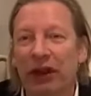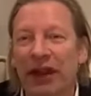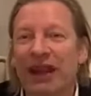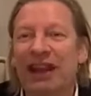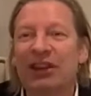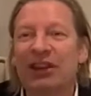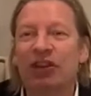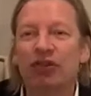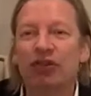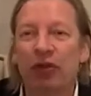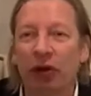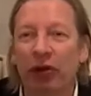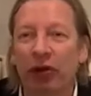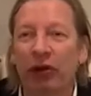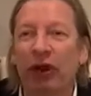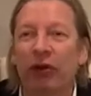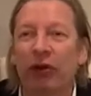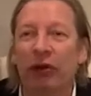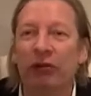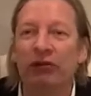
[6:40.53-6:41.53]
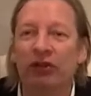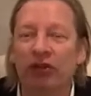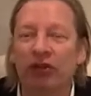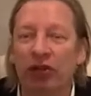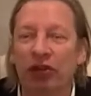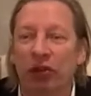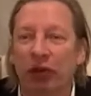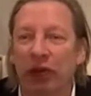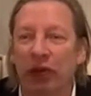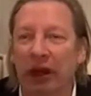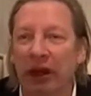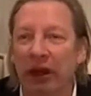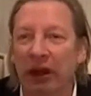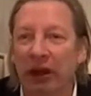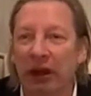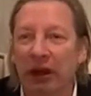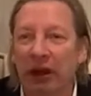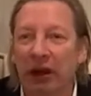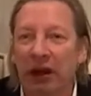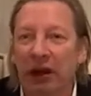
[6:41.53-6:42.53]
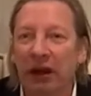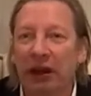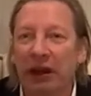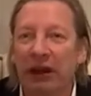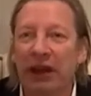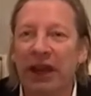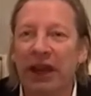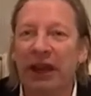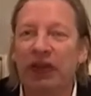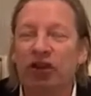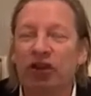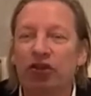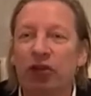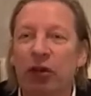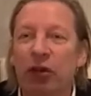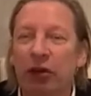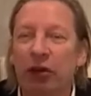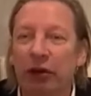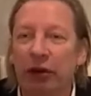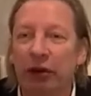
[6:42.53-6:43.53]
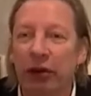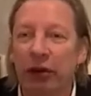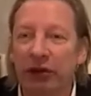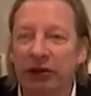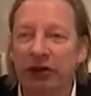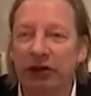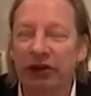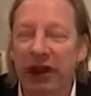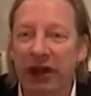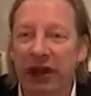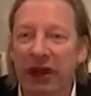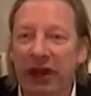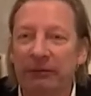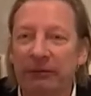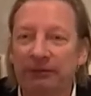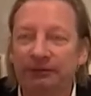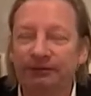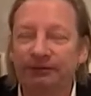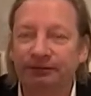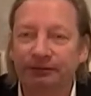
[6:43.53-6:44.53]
They control their own story. They control their own state.